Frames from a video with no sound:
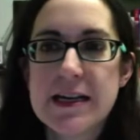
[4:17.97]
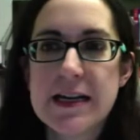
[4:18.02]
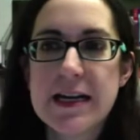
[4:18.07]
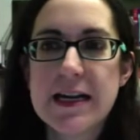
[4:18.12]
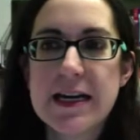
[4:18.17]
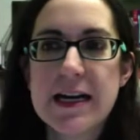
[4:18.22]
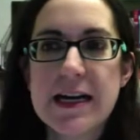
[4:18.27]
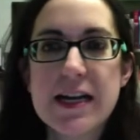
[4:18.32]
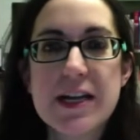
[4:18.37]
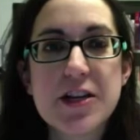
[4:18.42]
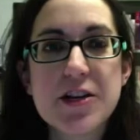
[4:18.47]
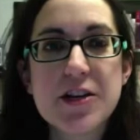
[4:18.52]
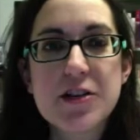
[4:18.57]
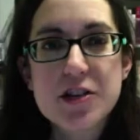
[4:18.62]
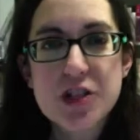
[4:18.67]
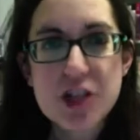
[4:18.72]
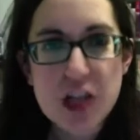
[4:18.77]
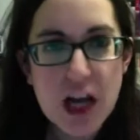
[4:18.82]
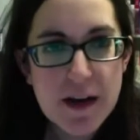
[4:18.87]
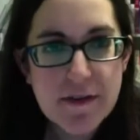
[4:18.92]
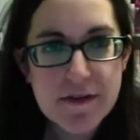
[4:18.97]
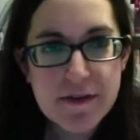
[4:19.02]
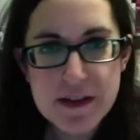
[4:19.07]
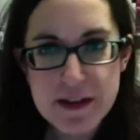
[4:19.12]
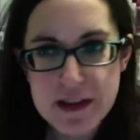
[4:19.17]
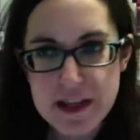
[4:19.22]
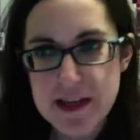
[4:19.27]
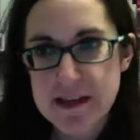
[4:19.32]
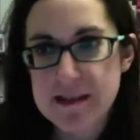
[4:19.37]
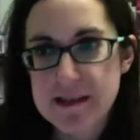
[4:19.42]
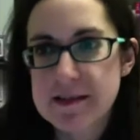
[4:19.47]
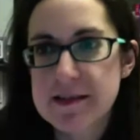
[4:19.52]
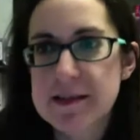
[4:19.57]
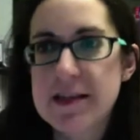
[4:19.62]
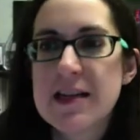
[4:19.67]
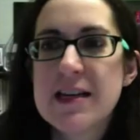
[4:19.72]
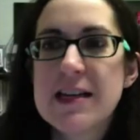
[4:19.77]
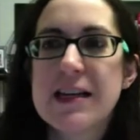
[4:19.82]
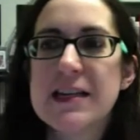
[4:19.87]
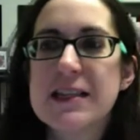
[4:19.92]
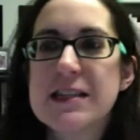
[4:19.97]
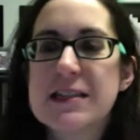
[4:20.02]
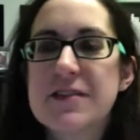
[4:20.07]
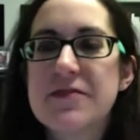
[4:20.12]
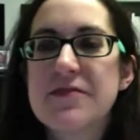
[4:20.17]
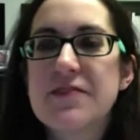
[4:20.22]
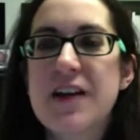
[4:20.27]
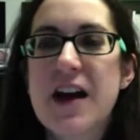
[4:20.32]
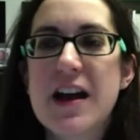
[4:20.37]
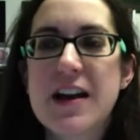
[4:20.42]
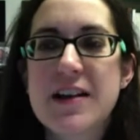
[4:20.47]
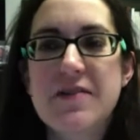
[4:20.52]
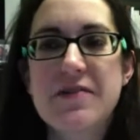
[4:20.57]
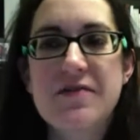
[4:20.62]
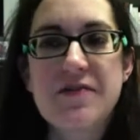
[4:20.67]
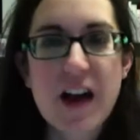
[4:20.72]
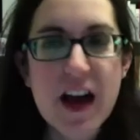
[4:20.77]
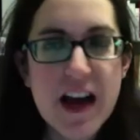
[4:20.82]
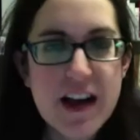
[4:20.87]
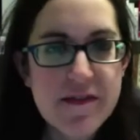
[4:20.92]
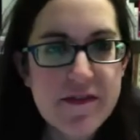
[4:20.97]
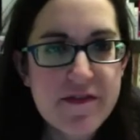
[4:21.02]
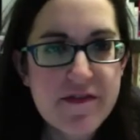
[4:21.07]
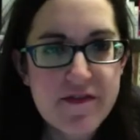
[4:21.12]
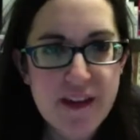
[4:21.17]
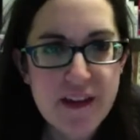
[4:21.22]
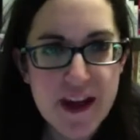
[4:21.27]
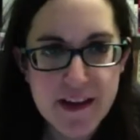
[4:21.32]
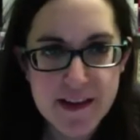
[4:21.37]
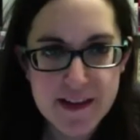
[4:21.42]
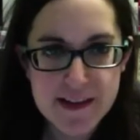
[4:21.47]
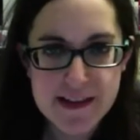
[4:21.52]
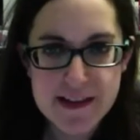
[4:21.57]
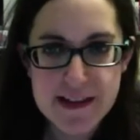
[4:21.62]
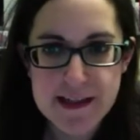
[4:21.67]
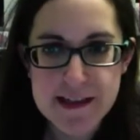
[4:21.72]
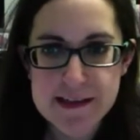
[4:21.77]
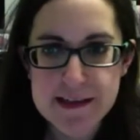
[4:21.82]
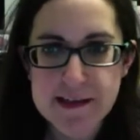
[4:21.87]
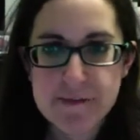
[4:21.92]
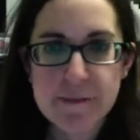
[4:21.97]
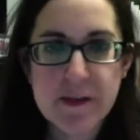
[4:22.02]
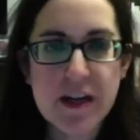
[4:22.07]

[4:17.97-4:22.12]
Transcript: And your job for this is to find 5 fallacies.